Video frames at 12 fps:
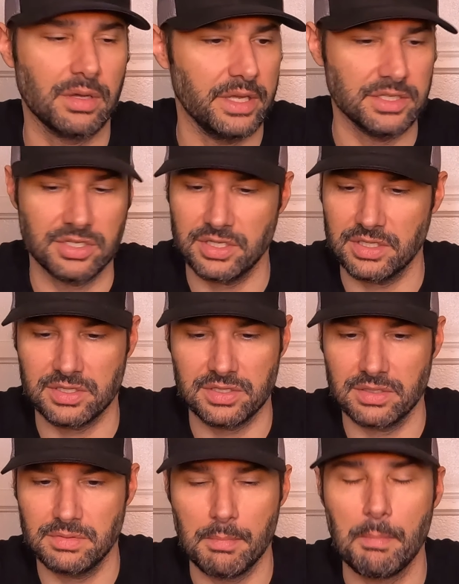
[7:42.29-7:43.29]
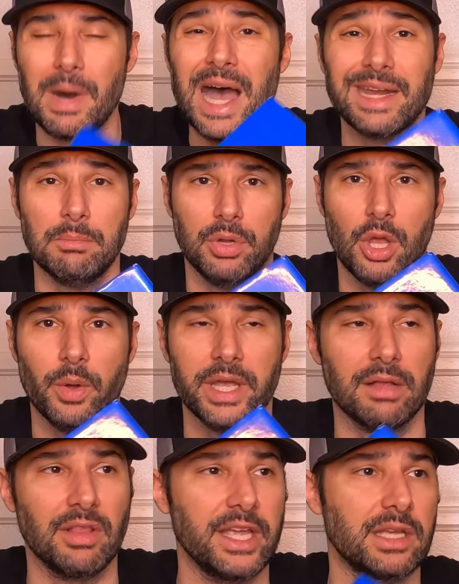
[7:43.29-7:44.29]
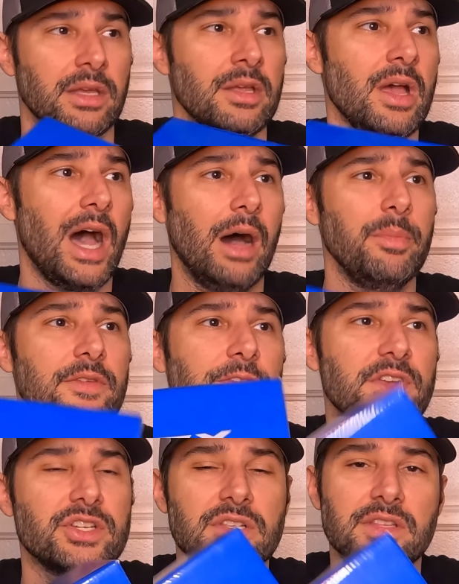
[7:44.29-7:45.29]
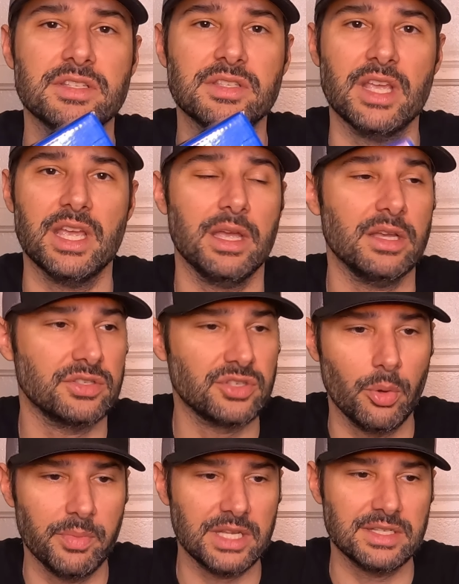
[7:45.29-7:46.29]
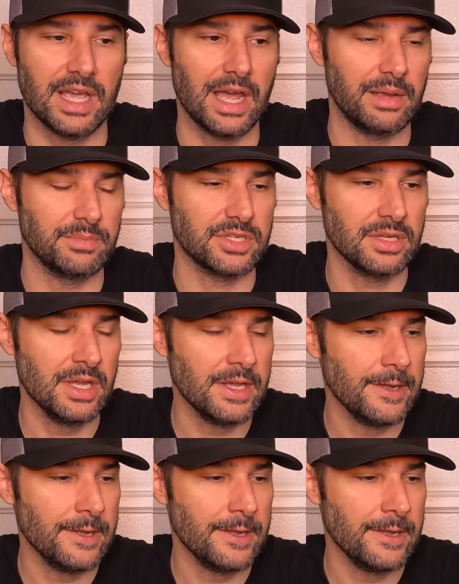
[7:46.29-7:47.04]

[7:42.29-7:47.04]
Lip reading: It's just mind-blowing. Like, I'll be fishing this thing so many times,